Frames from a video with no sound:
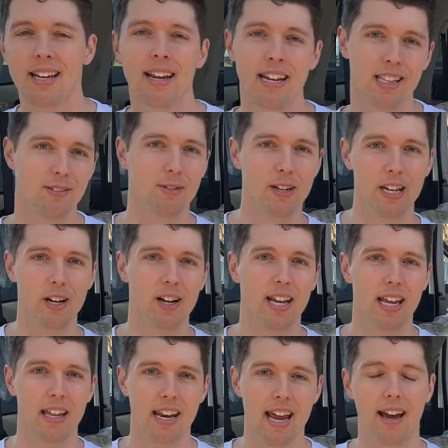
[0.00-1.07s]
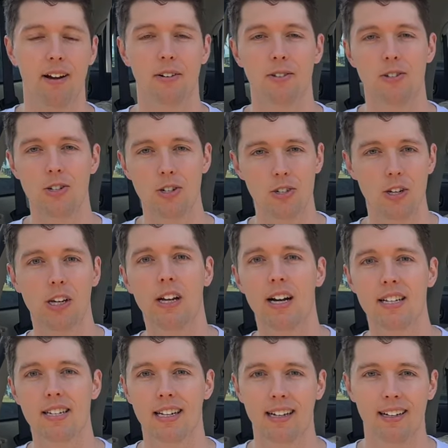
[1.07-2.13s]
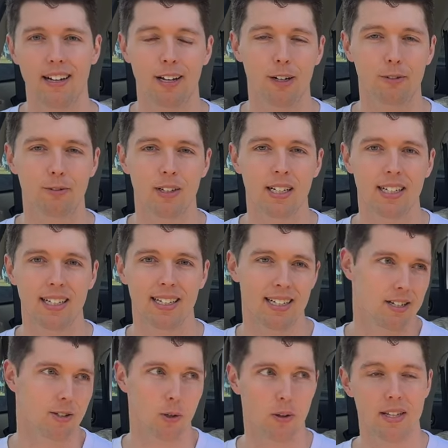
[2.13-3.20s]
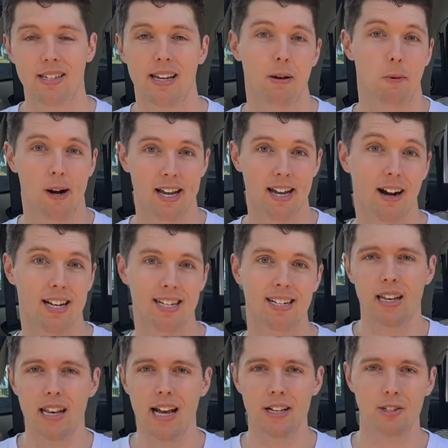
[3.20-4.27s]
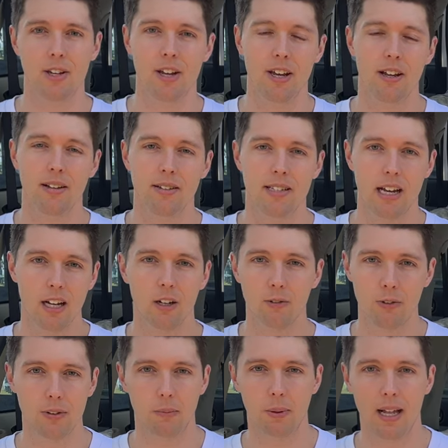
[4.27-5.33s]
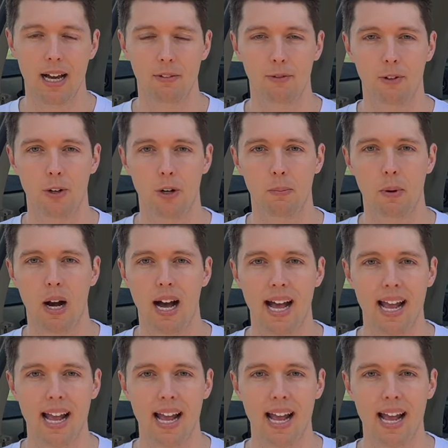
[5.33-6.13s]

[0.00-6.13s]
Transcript: in the video here now, just so you guys can kind of do it the same way did it. Now to start off with the platform, I